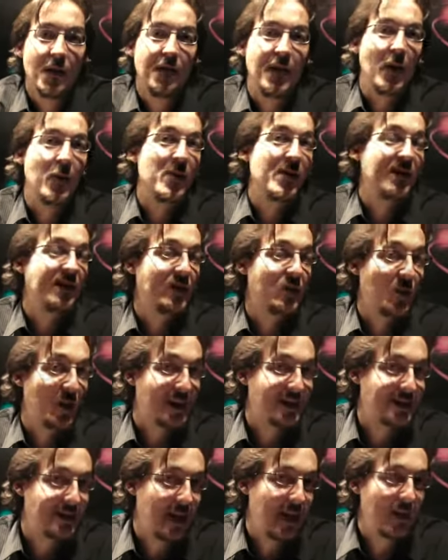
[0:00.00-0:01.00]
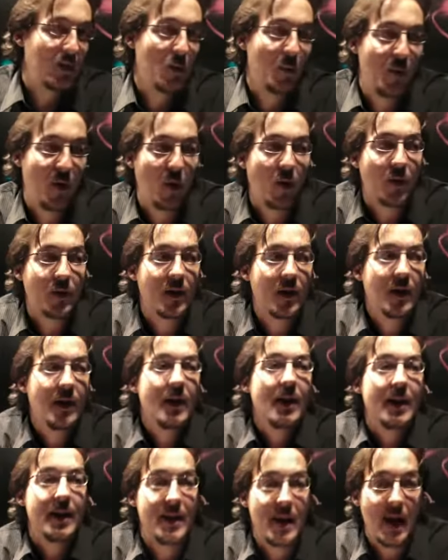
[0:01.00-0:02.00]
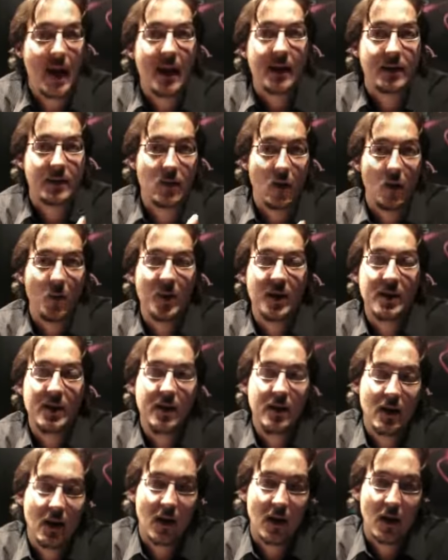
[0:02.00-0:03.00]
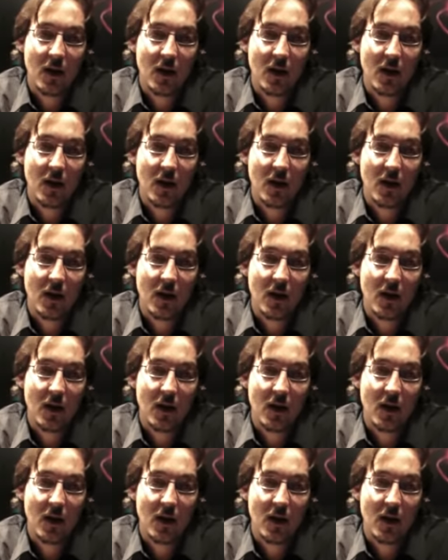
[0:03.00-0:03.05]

very easy to extend upon, yet already